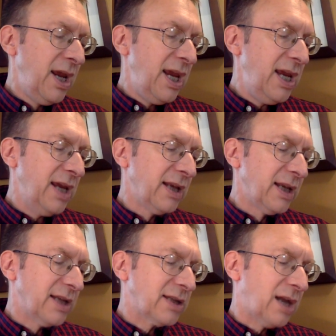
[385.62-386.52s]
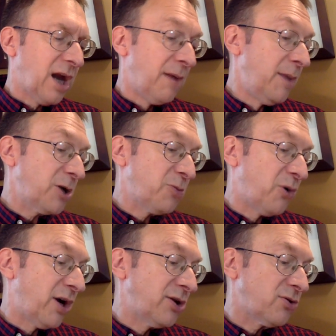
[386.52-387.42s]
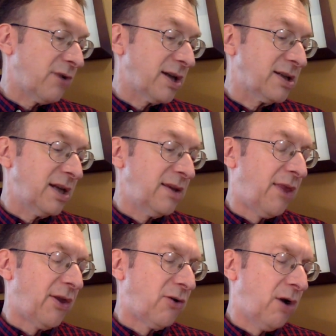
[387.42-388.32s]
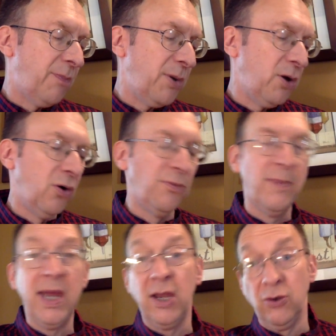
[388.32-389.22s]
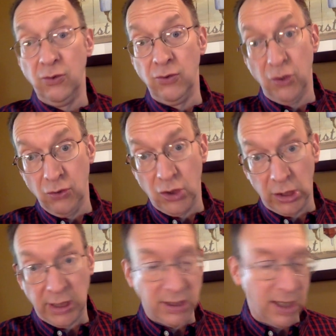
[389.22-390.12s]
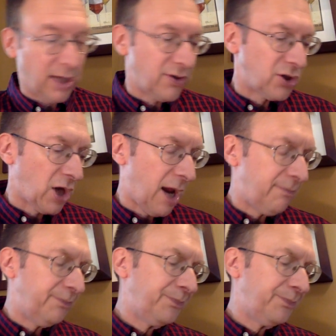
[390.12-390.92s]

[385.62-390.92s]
He and Lissa are much more interesting than the grumpy old men who usually take the job."